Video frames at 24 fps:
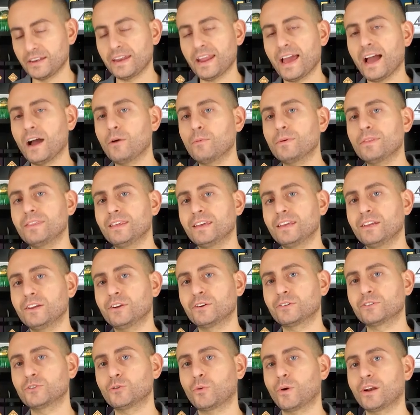Now in the
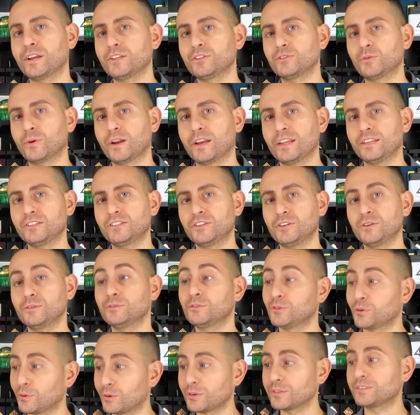year twenty twenty-two,
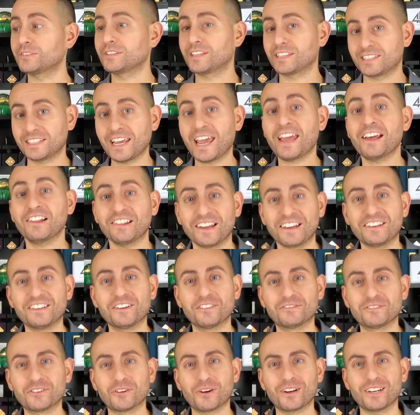towards the tail end
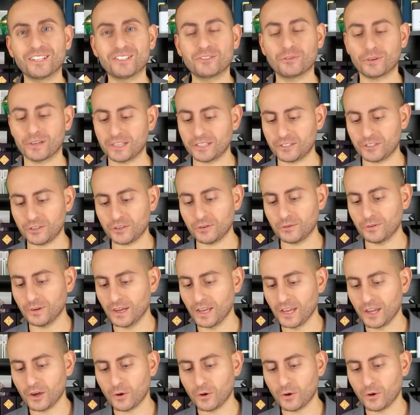of twenty twenty-two,